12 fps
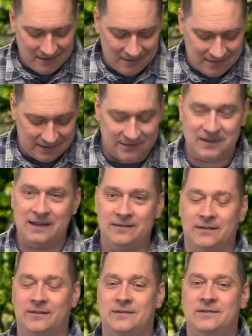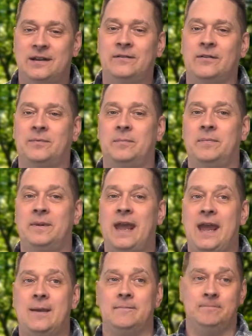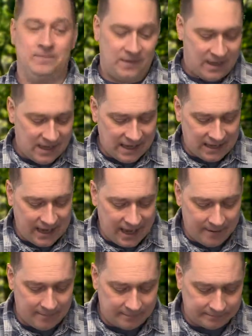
See, Jesus, Jesus came. He came.